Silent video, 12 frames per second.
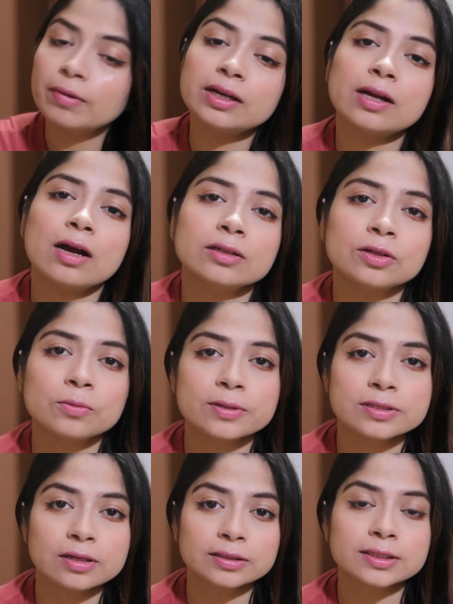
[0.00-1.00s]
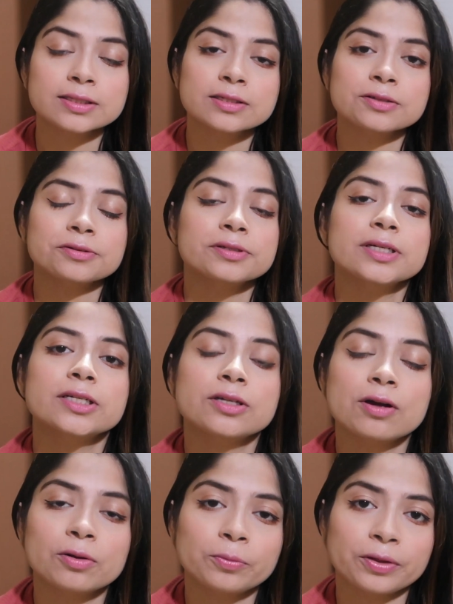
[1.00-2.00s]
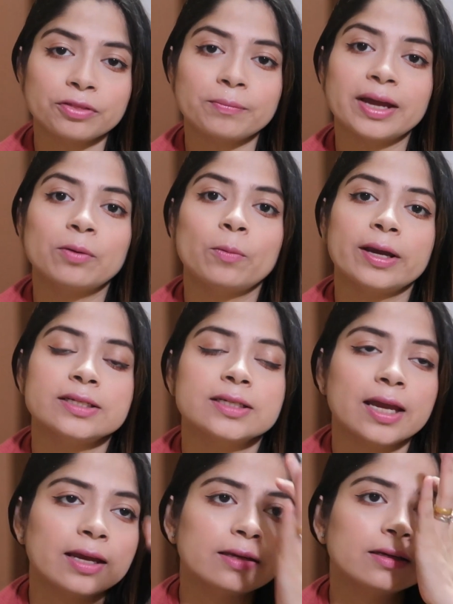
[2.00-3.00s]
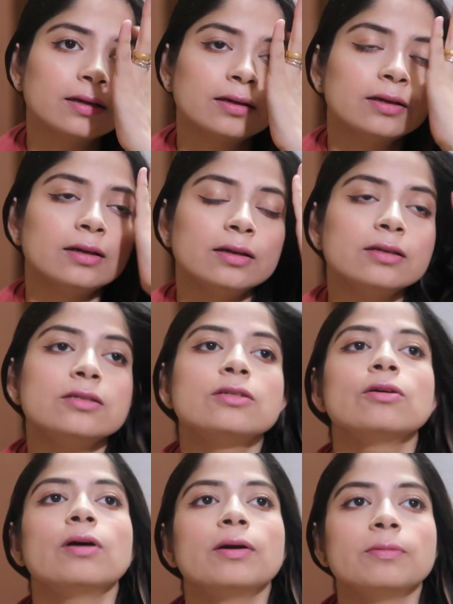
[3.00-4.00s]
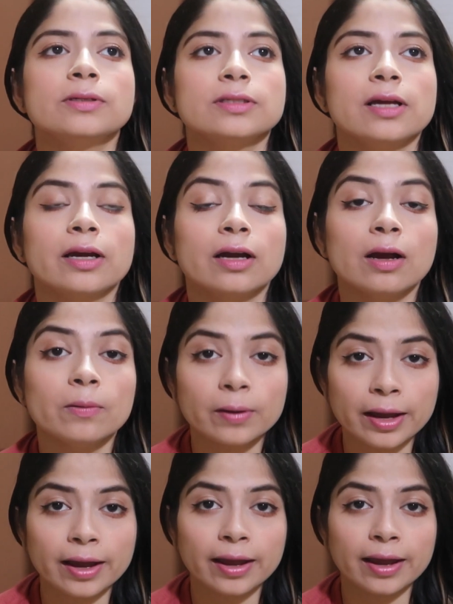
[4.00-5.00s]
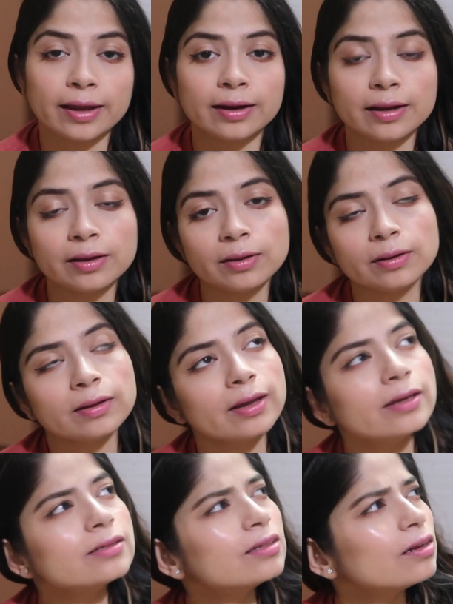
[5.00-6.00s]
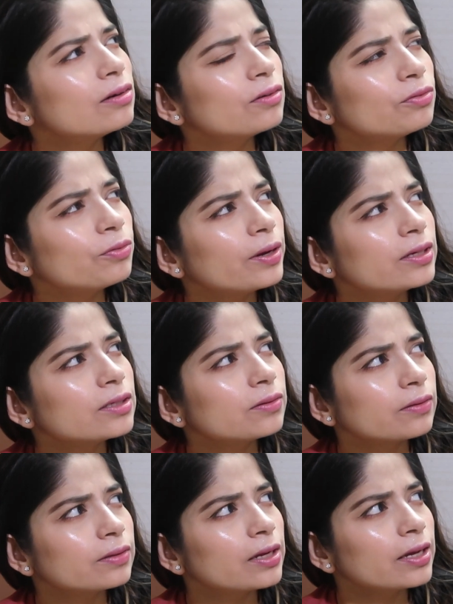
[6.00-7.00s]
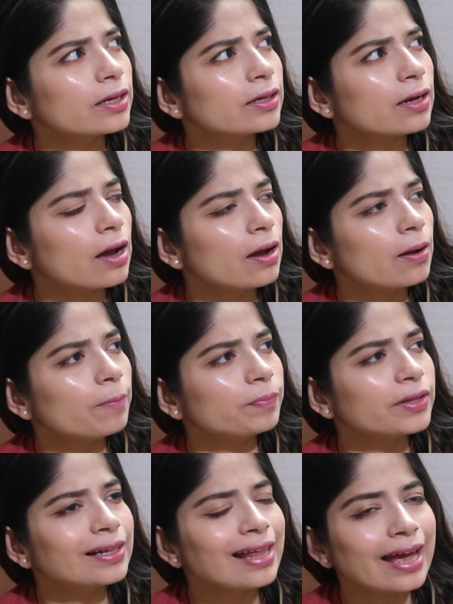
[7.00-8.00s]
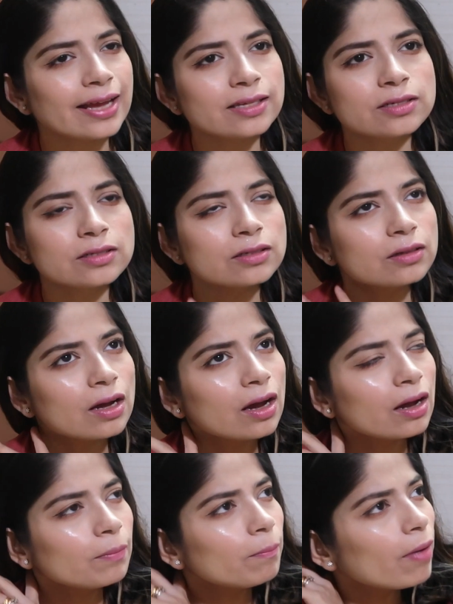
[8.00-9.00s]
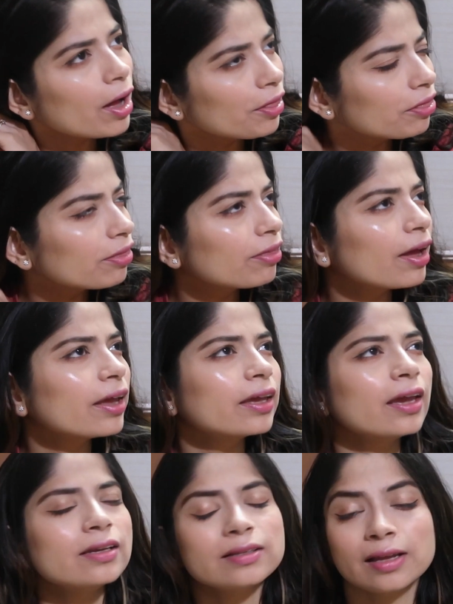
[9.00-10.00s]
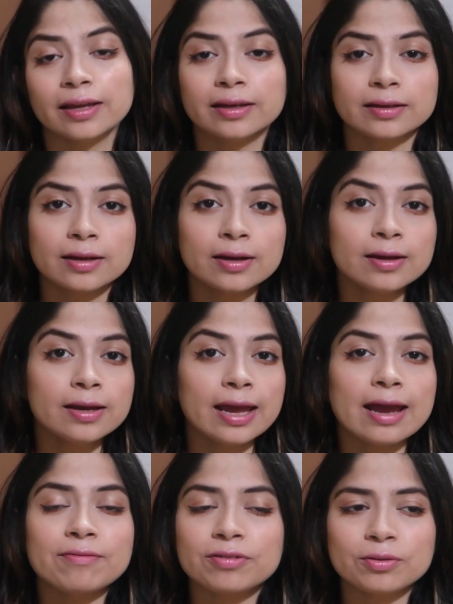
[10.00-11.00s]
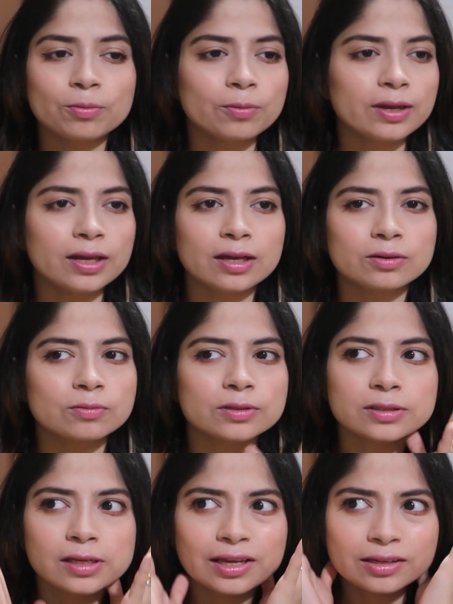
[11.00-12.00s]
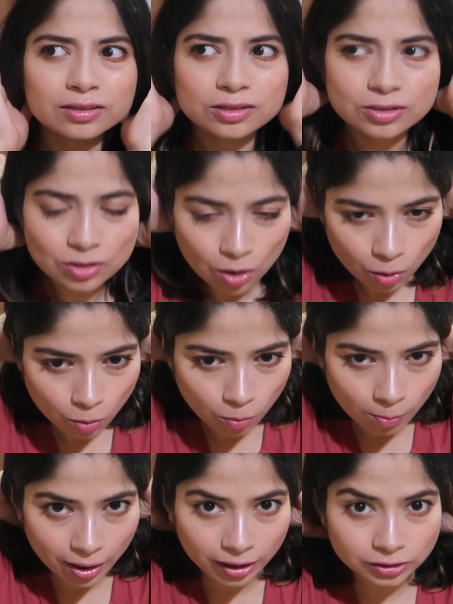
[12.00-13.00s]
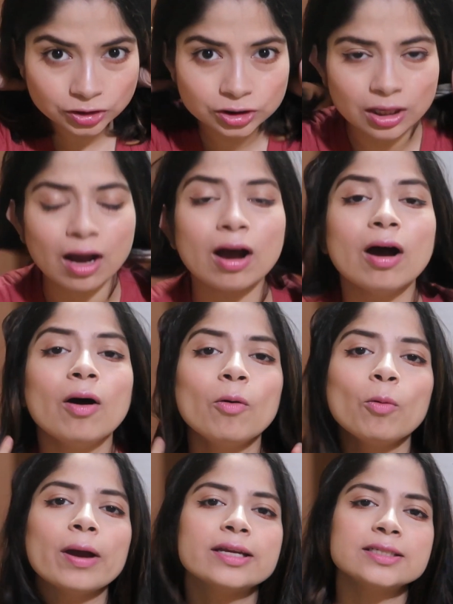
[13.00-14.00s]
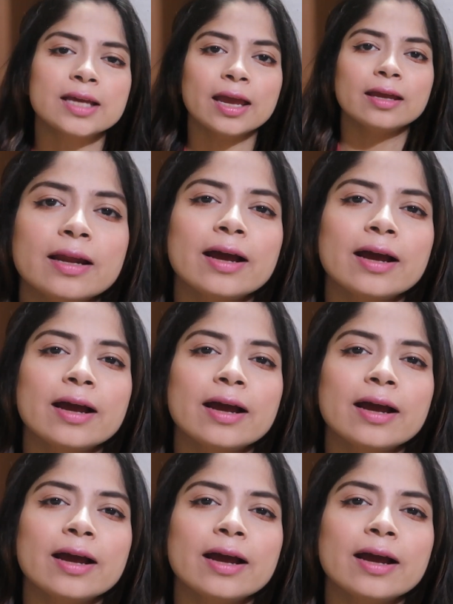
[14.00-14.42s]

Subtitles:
My doctor was not concerned at all with my weight gain, so I was like, okay. And I gained a lot of weight around like the last month. I gained like every week, it was like so much weight gain.